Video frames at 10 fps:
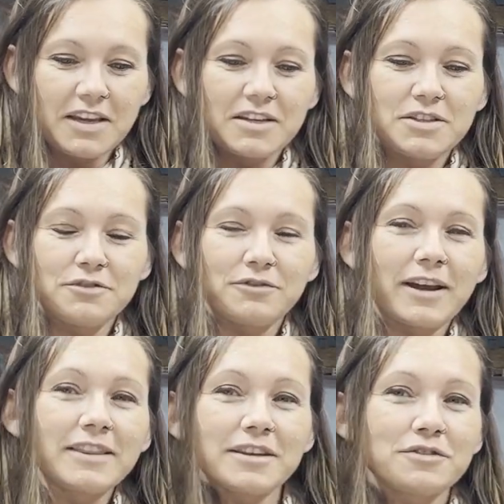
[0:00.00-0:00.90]
She
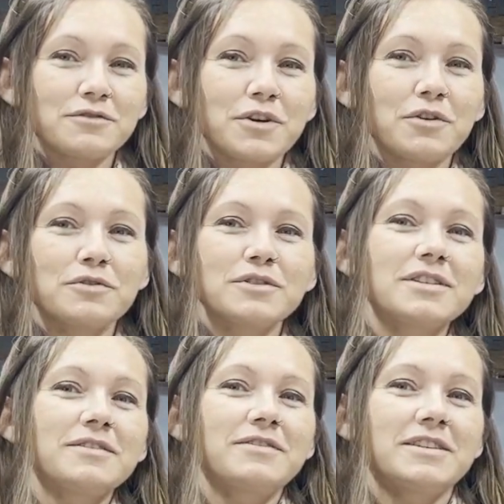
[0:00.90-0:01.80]
ran these
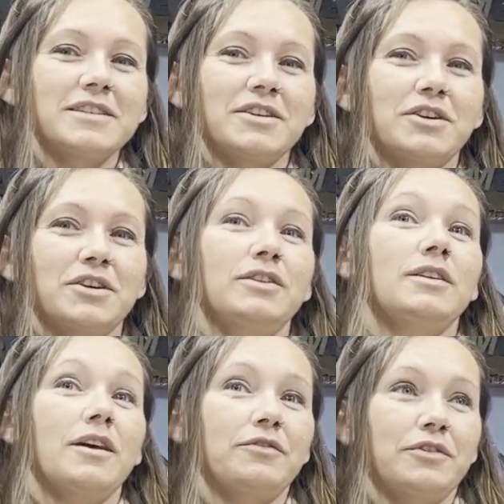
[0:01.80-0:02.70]
roads to visit her
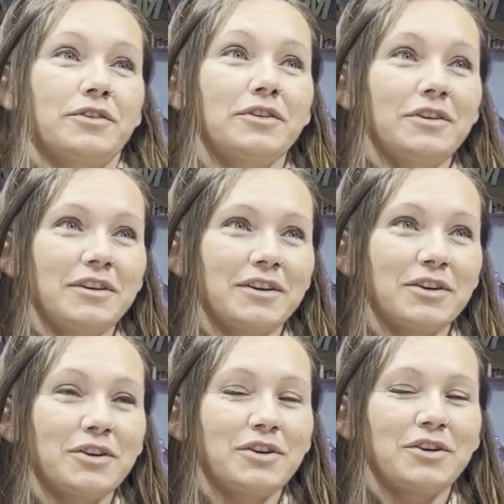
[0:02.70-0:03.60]
lover,
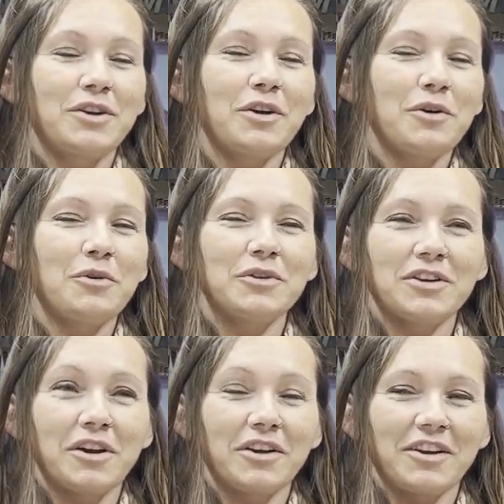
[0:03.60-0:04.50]
Cole
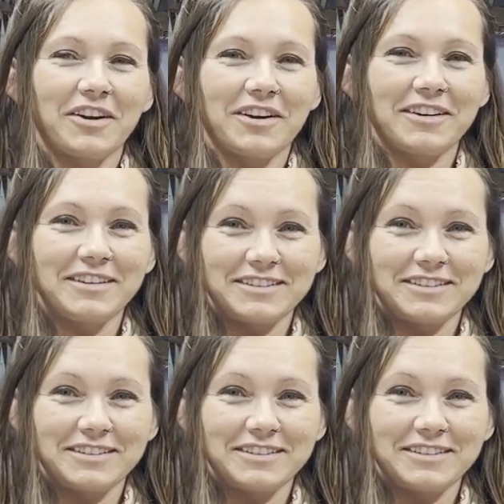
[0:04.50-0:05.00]
Younger.